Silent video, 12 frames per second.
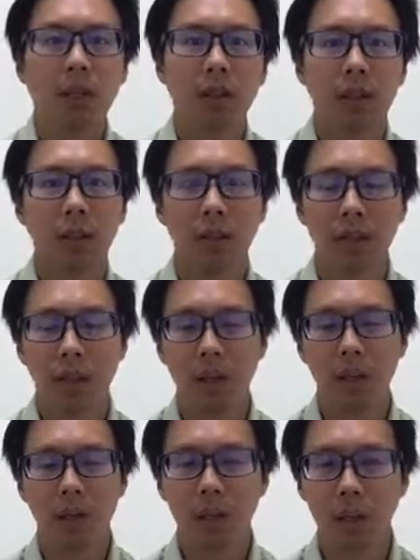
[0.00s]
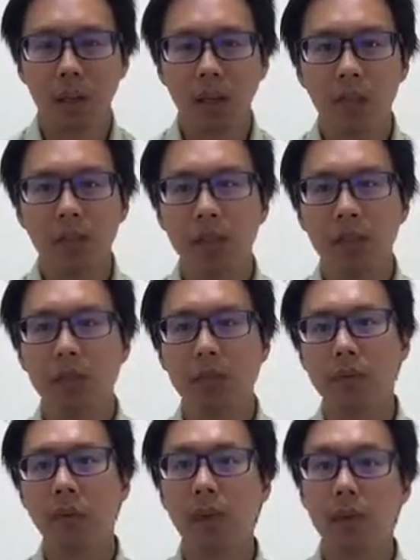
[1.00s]
a couple times a week, which is
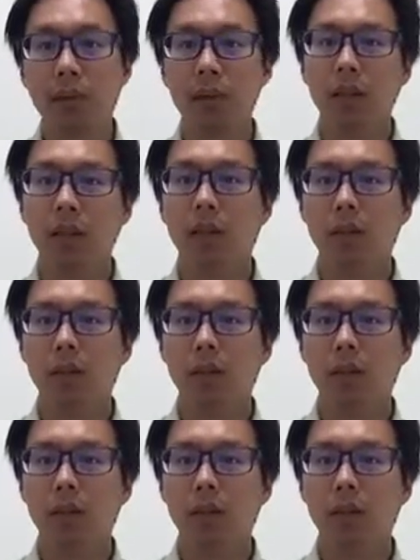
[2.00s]
very good.